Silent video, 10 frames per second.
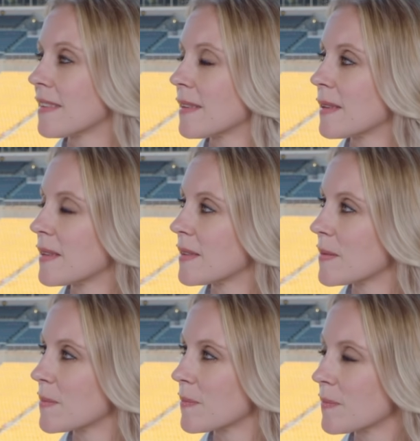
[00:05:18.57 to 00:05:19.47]

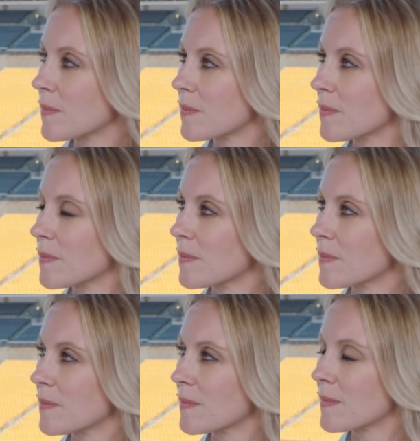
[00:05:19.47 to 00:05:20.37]

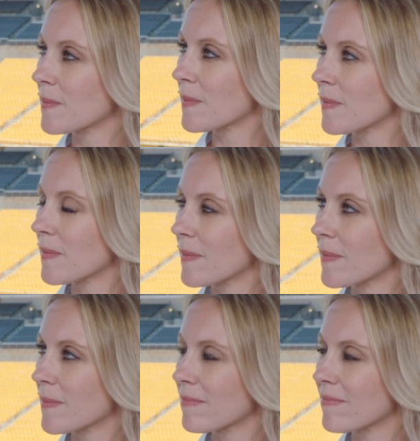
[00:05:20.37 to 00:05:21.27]

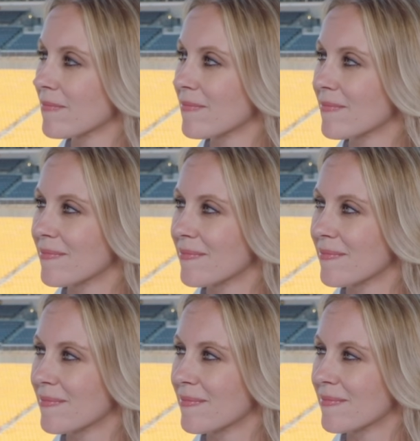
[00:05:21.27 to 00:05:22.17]

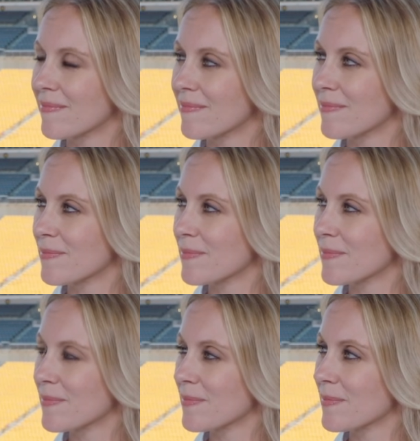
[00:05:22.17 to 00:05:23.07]

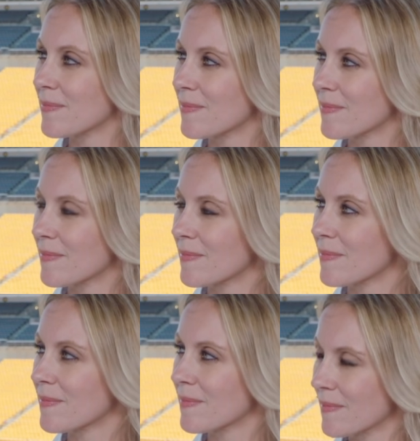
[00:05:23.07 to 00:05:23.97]

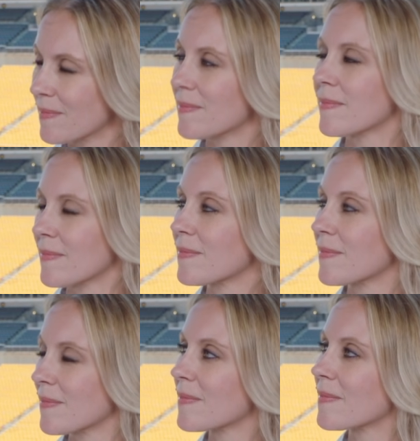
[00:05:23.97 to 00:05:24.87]

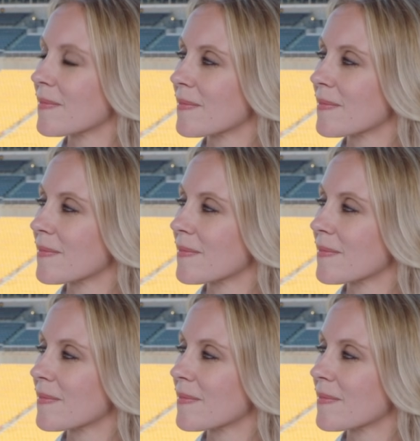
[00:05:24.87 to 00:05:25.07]
[no speech]